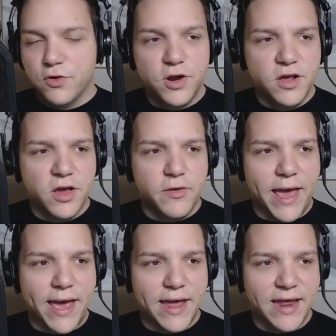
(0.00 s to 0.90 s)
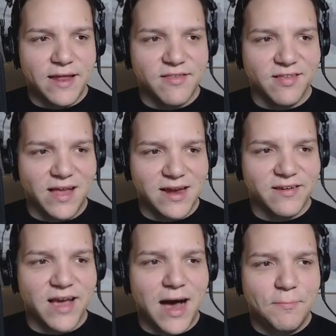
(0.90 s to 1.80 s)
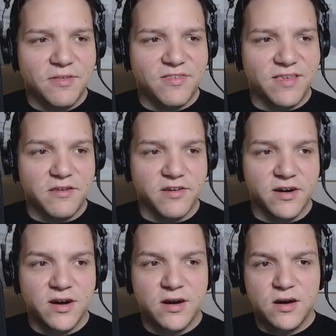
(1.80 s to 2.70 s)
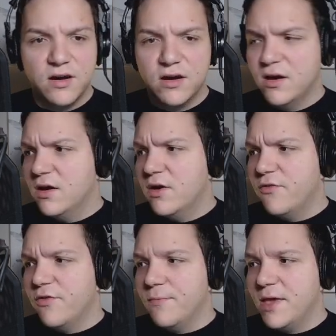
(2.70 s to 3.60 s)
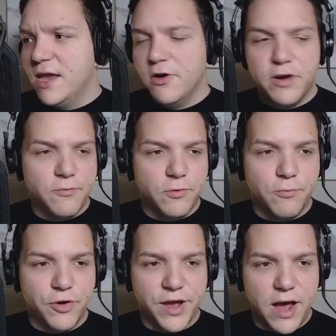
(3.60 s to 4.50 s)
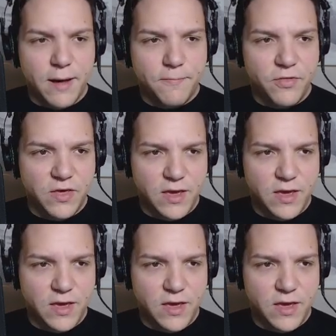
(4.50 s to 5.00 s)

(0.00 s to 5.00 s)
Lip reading: you're going to go ahead and select Kappa Center. From here, it will bring up